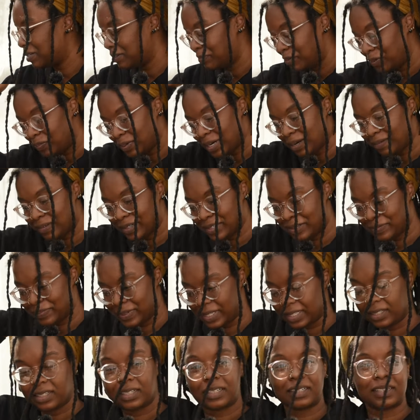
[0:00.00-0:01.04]
We probably gonna
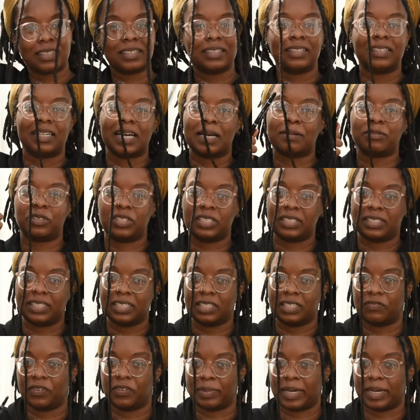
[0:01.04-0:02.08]
be, look, I was just
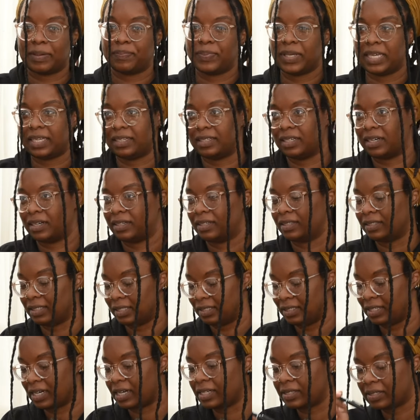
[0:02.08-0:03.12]
looking for my pen, y'all, and
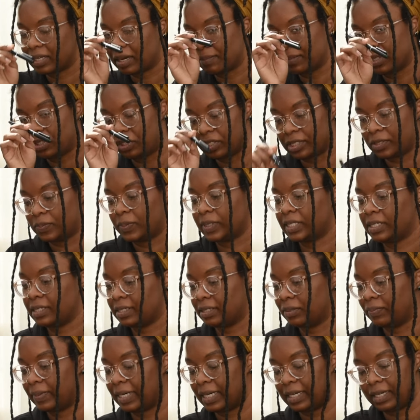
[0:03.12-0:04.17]
y'all saw me just put this
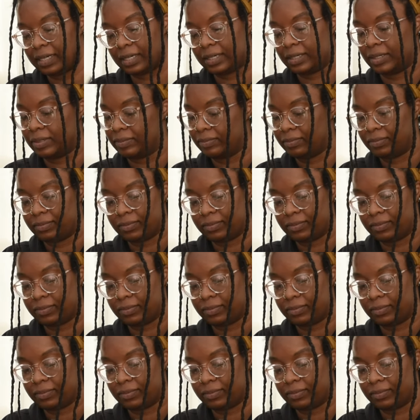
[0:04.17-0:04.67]
in my hair.